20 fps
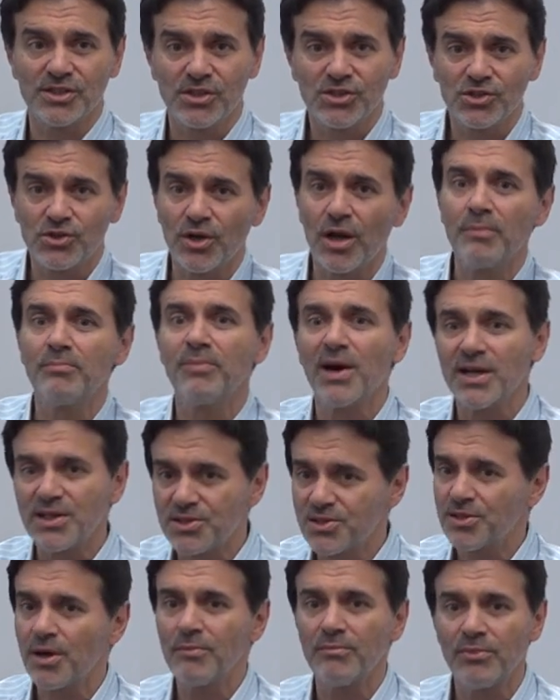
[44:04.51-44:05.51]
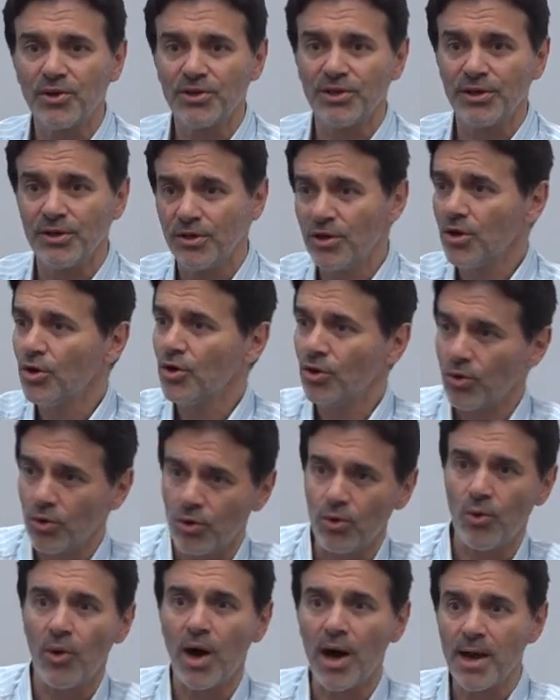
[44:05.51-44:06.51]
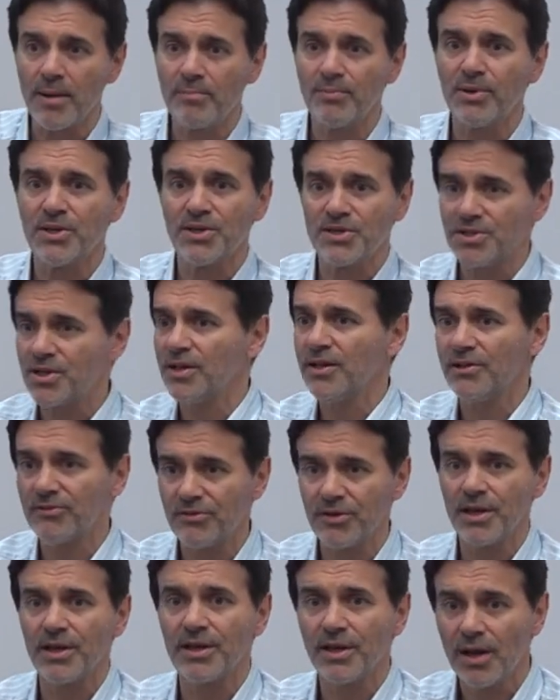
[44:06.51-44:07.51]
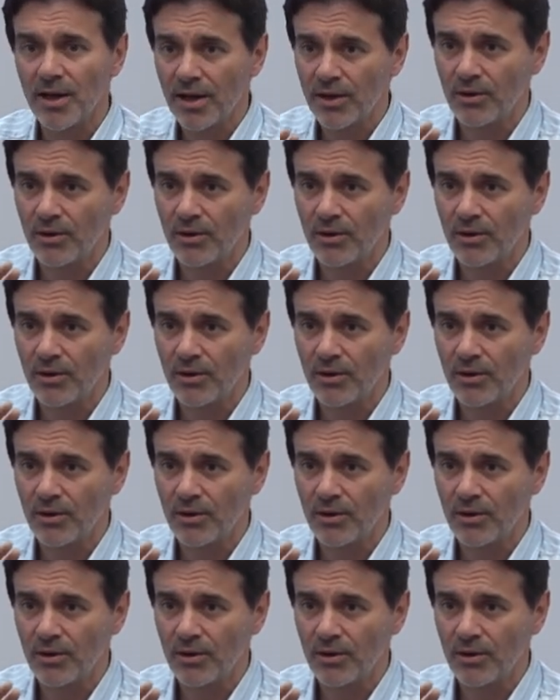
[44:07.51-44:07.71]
It's run by somebody who I personally think